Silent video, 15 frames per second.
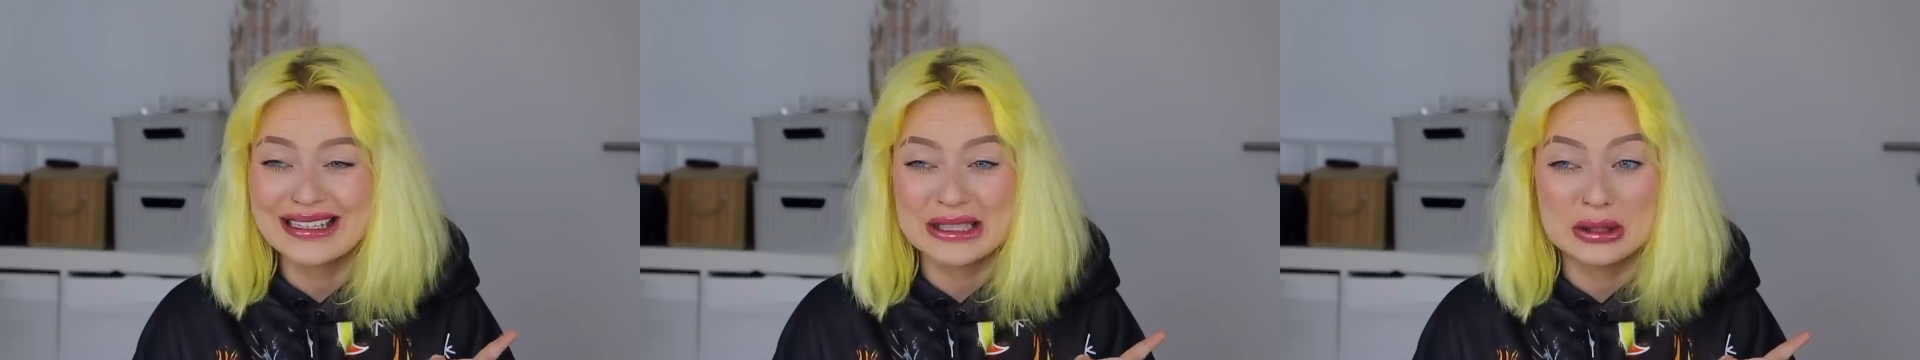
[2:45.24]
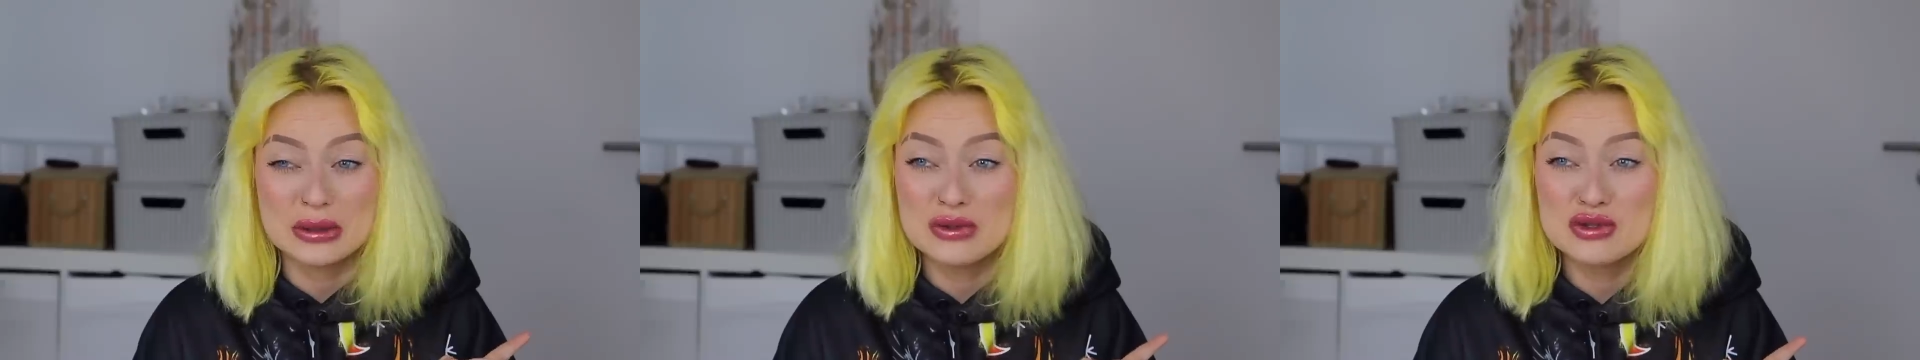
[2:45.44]
a
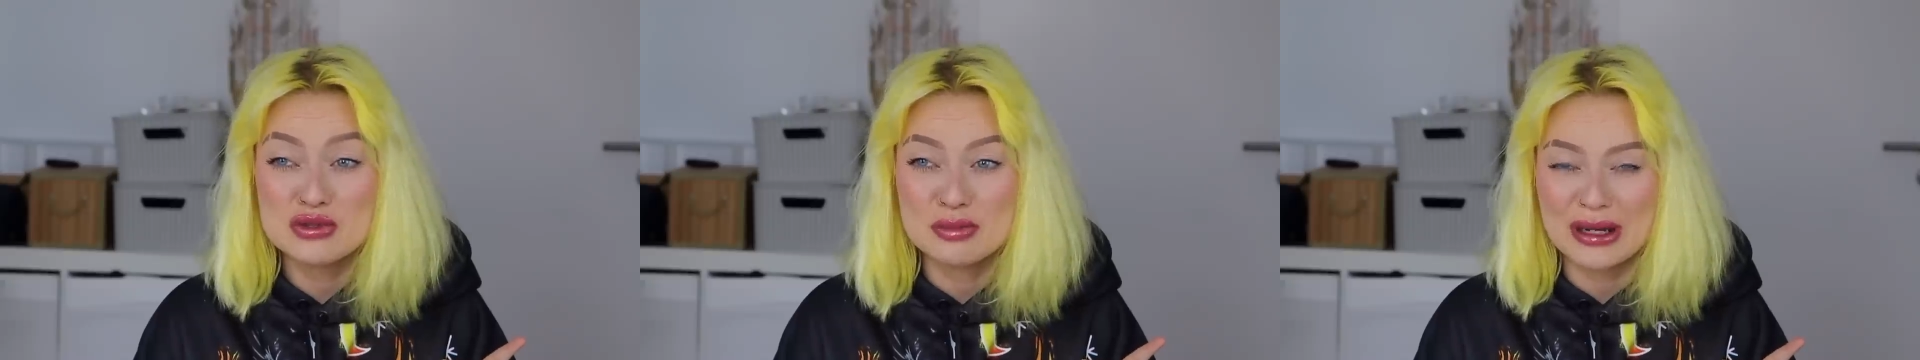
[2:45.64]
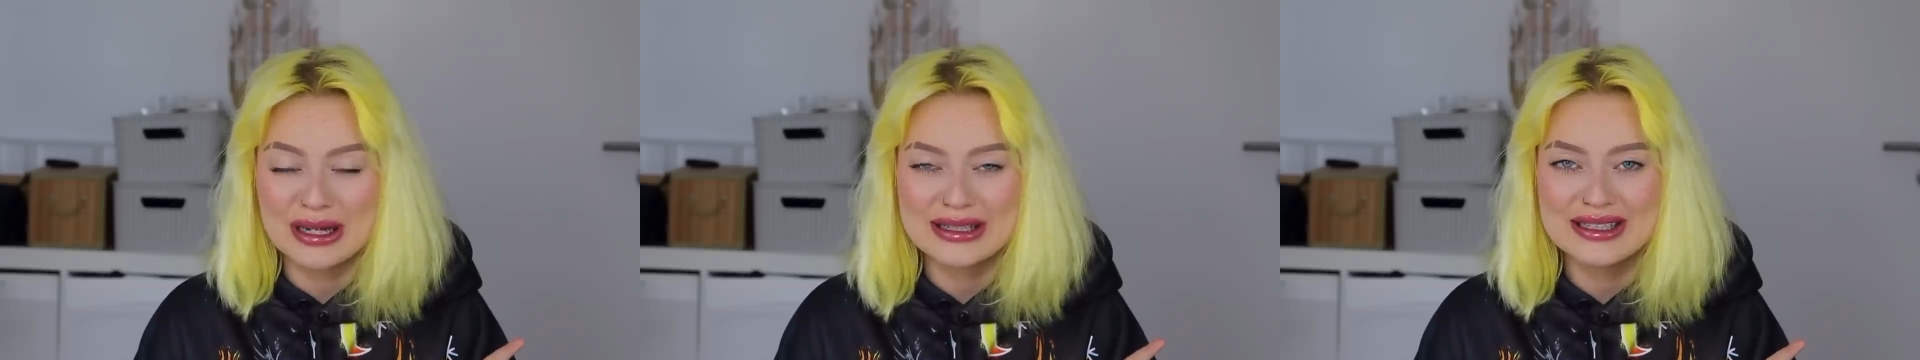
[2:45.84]

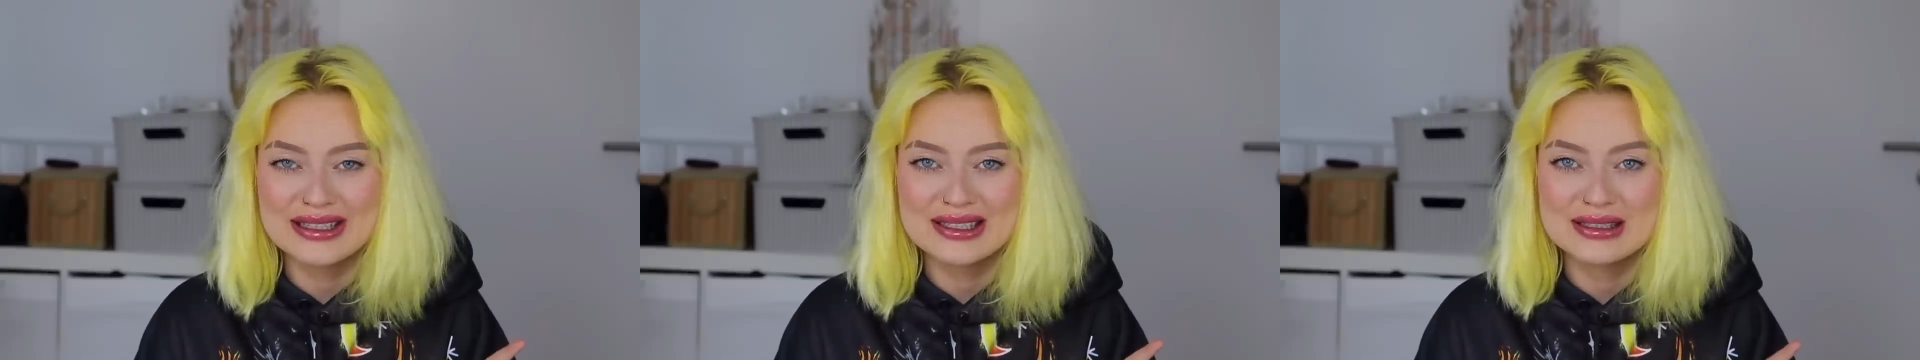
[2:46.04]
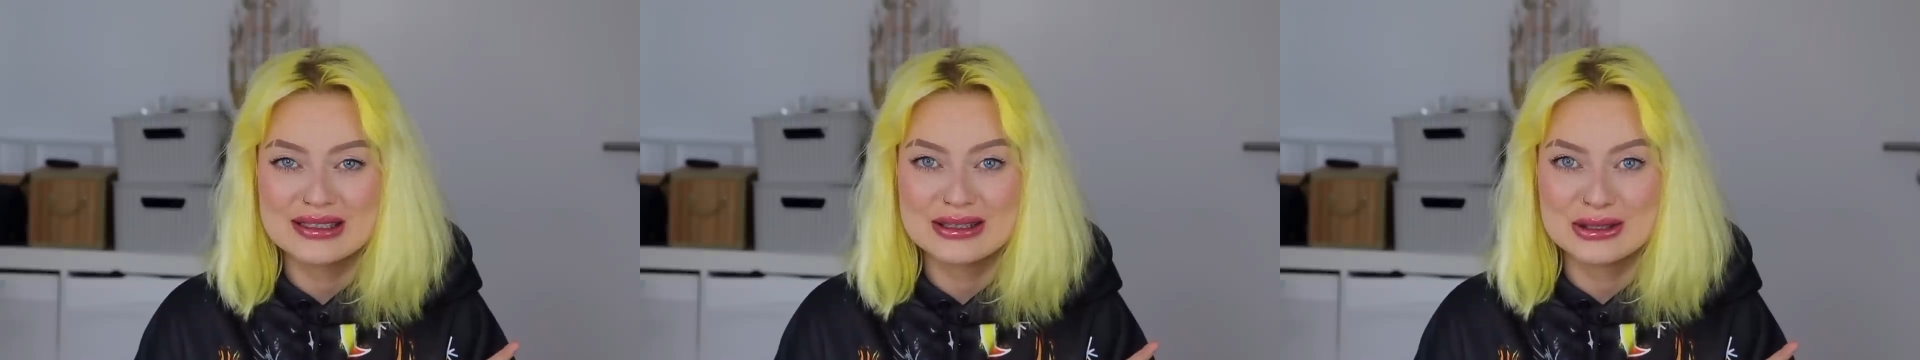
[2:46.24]
huge
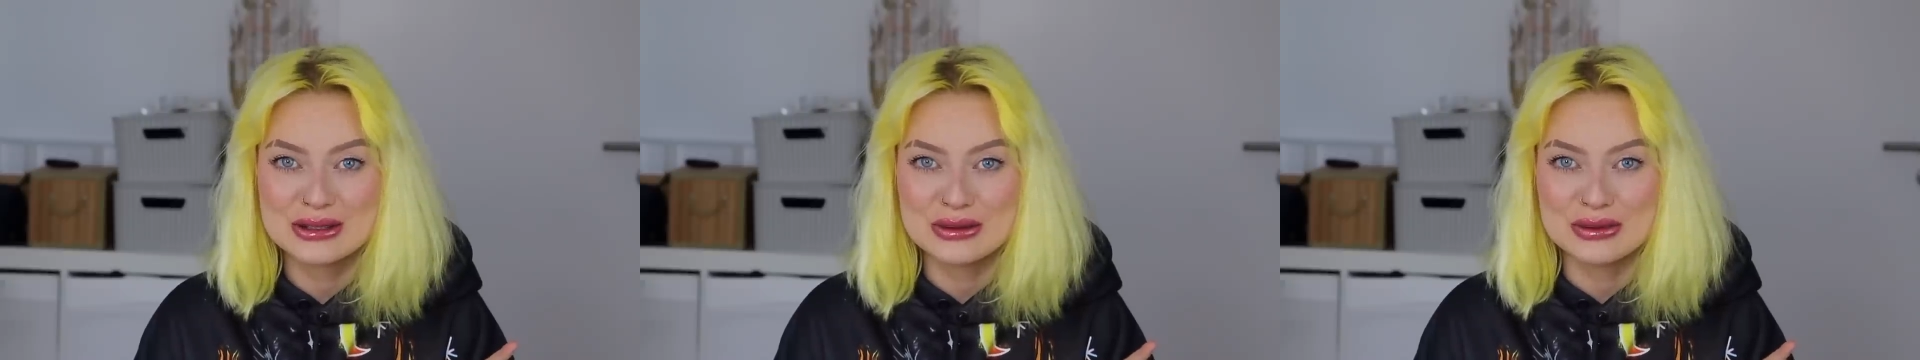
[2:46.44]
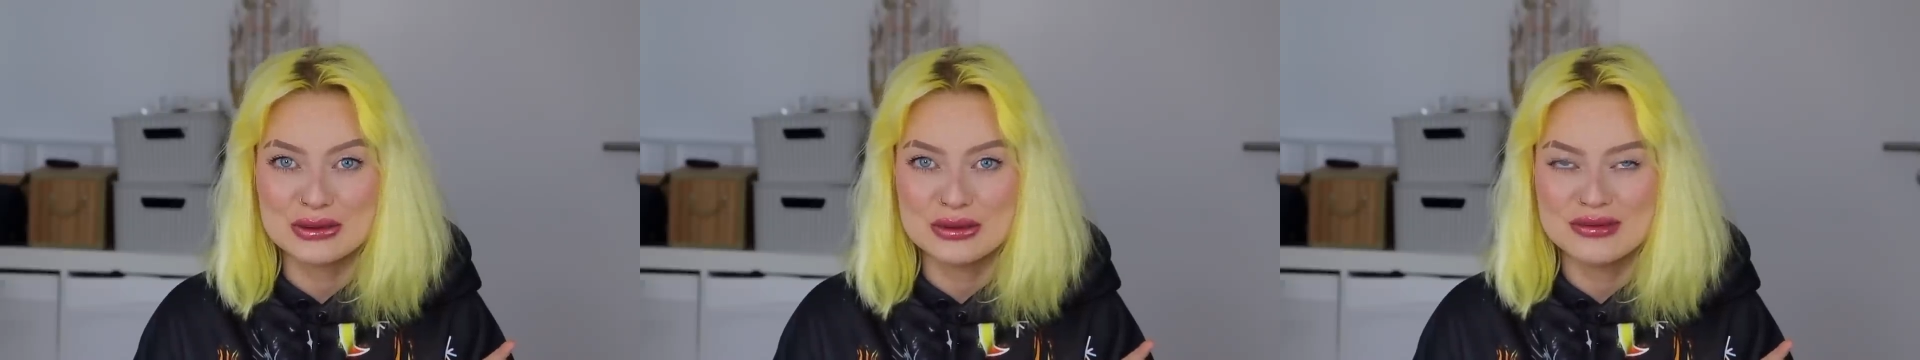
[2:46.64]
bucket
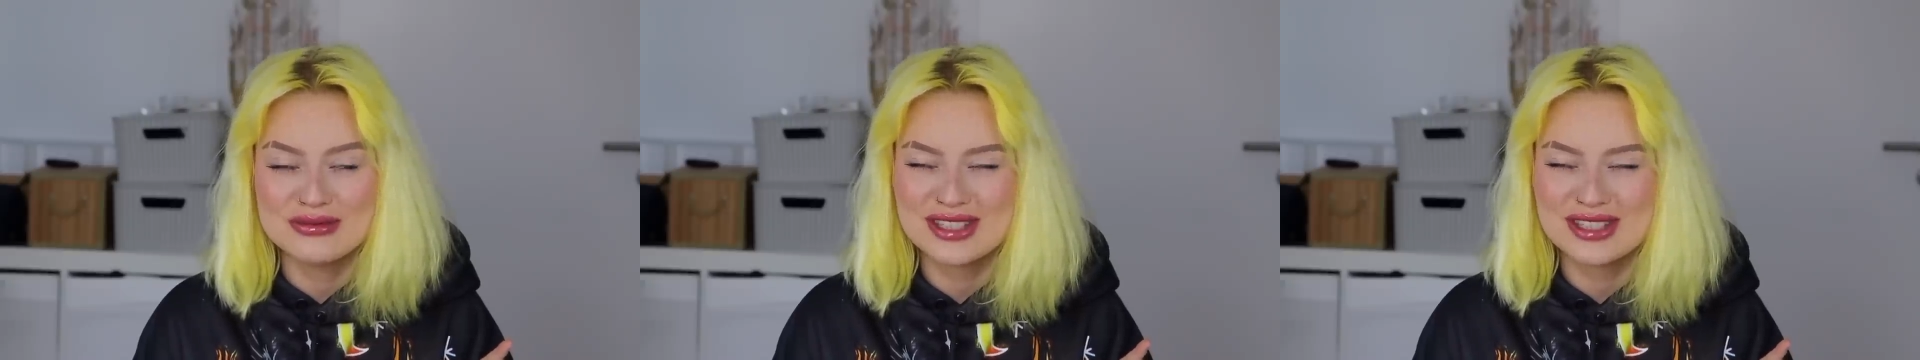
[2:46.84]
to